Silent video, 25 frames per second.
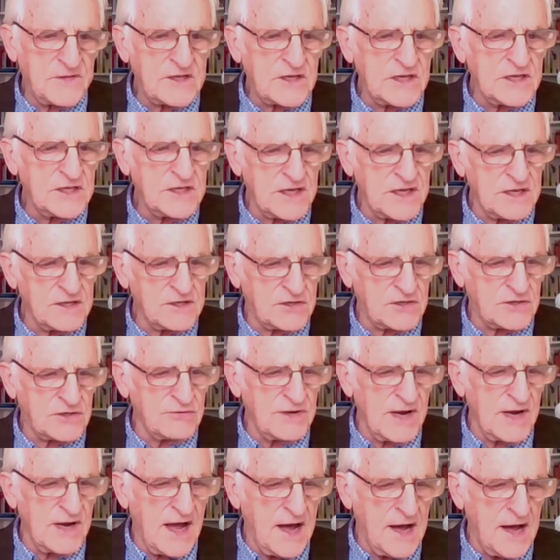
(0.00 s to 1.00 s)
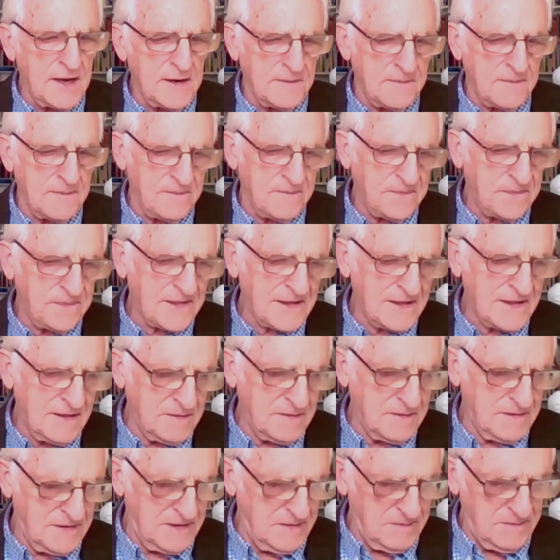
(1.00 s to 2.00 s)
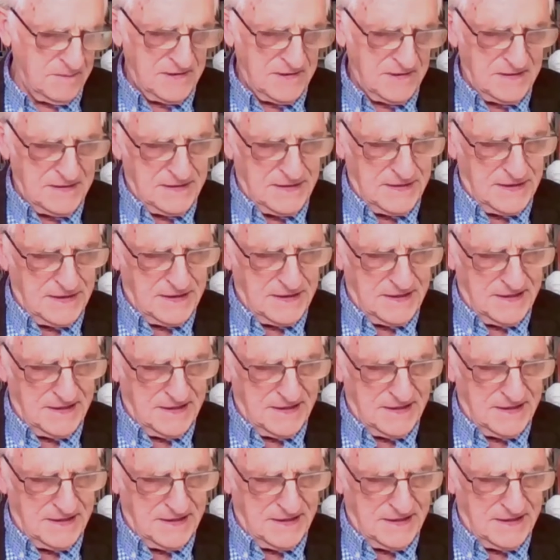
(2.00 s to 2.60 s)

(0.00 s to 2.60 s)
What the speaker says: she says, do not, let me